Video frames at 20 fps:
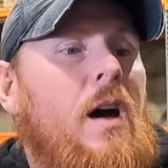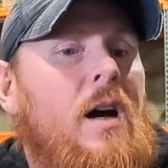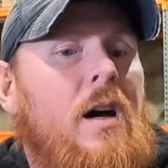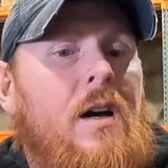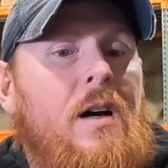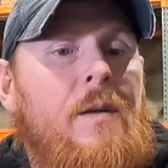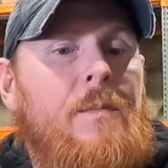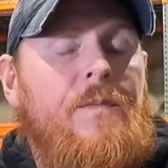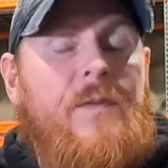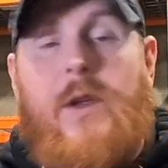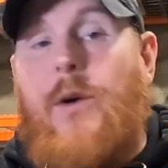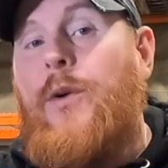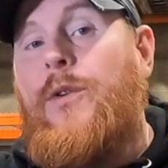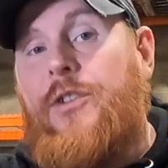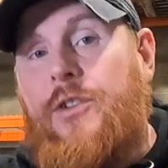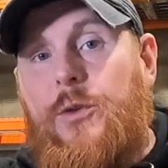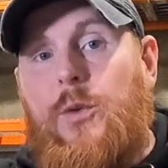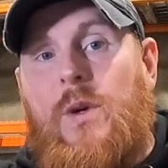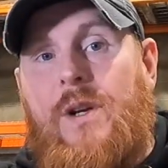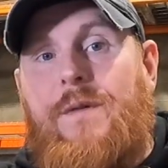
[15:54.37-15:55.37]
Um,
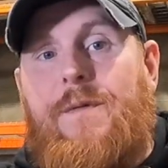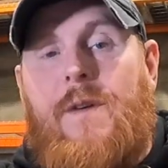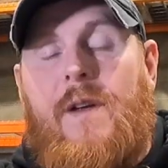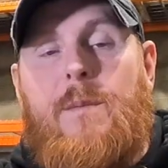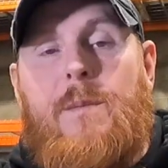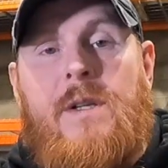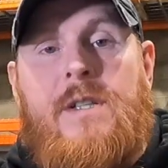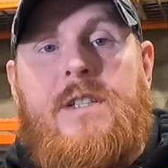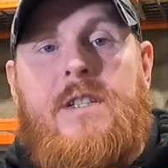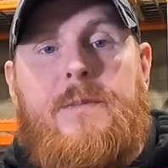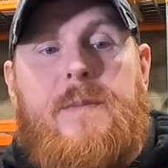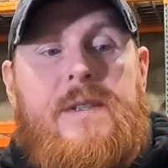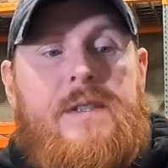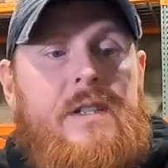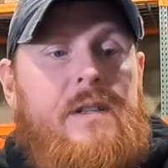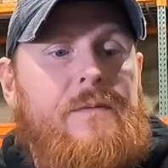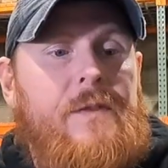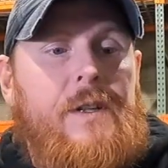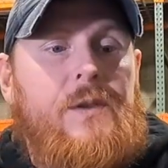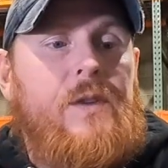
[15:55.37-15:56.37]
those three fitments
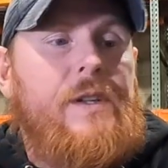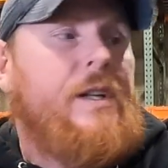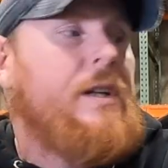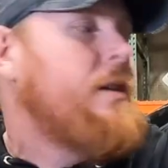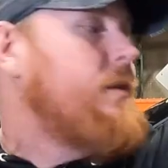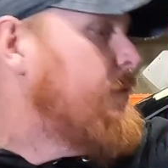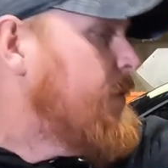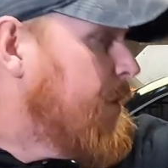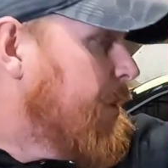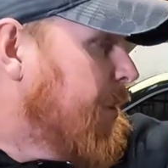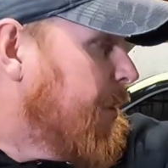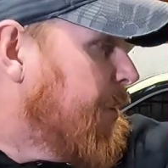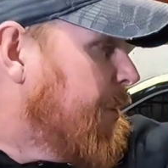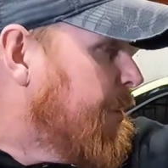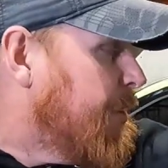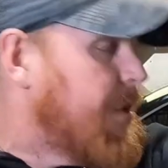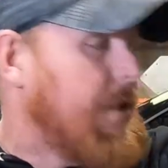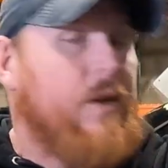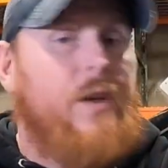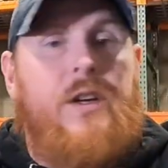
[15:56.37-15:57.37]
specifically,
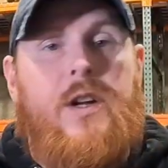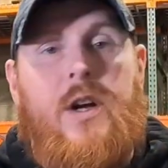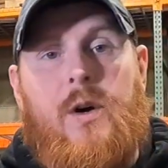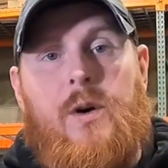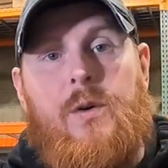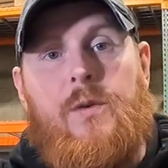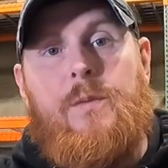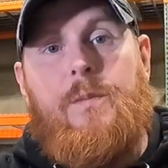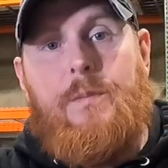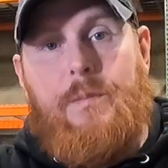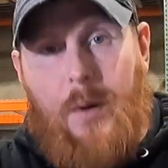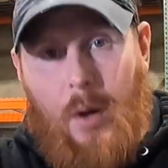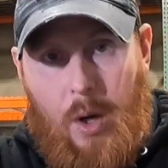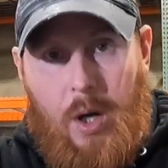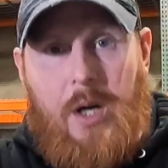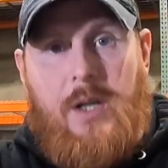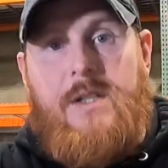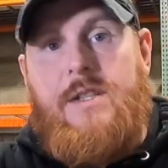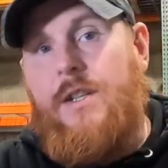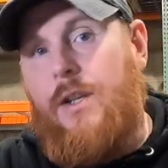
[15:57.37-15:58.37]
the silicone
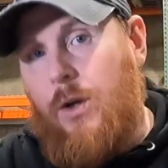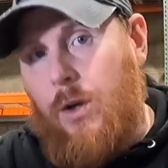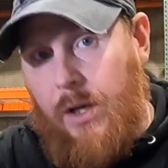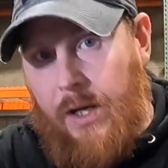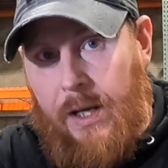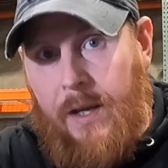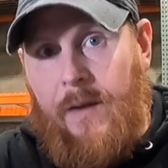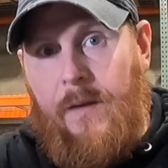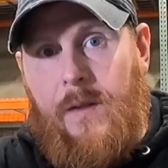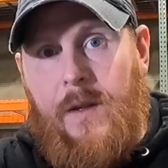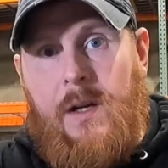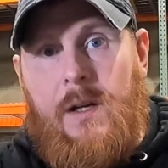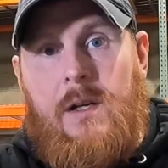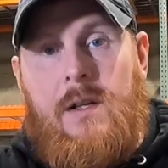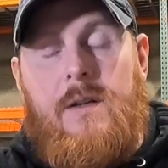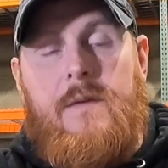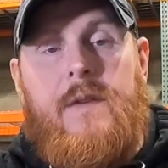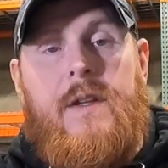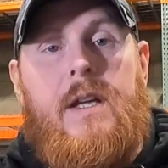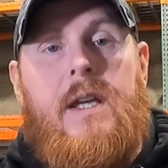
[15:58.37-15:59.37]
parts that are in
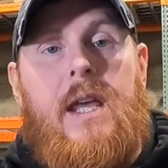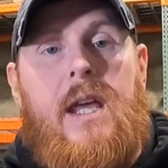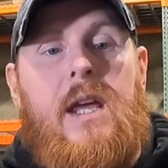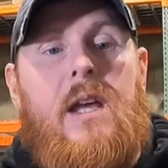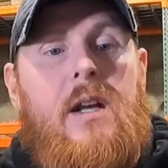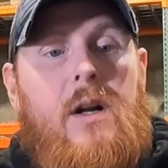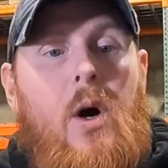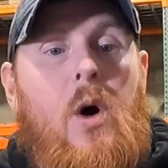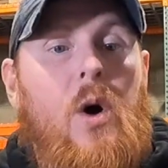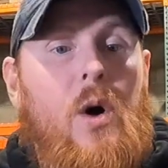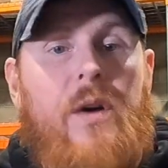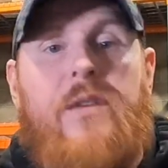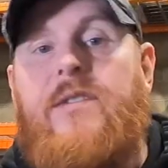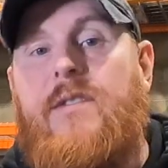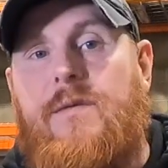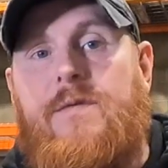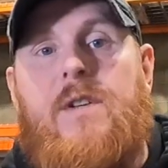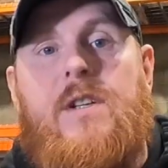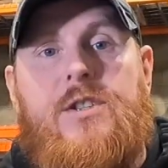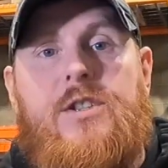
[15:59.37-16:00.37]
the, the kit are
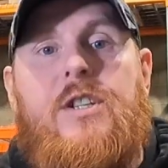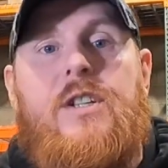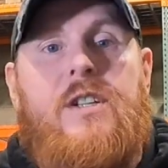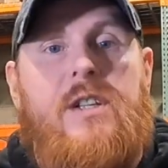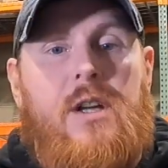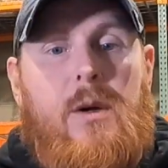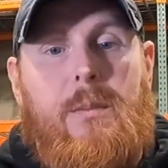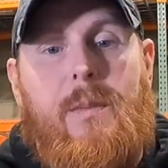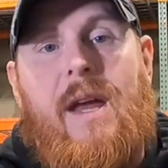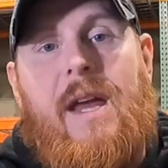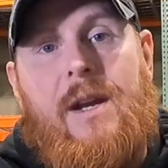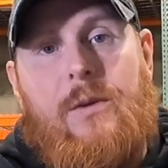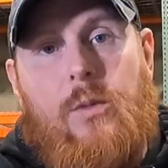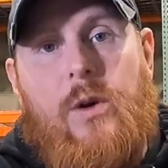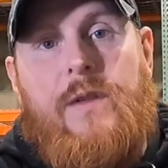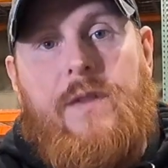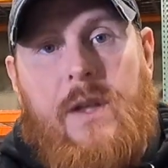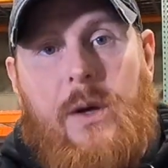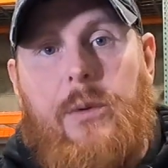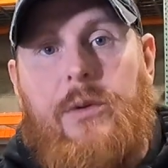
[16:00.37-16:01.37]
sufficient to mate
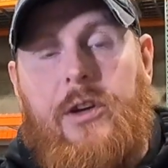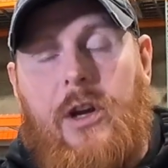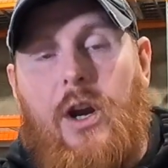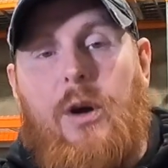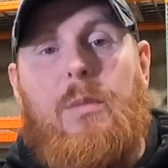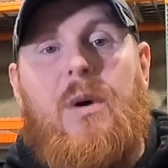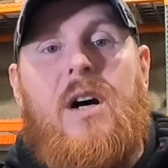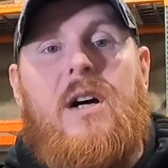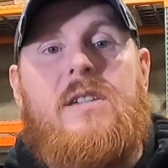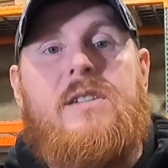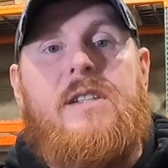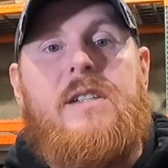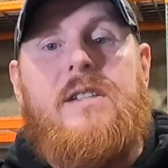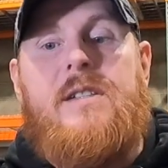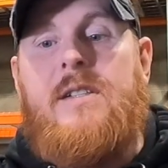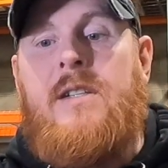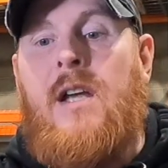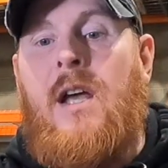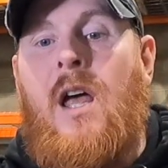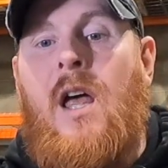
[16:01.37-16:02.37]
with those
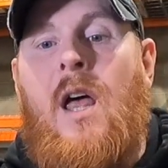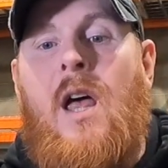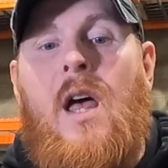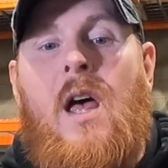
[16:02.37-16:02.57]
airboxes.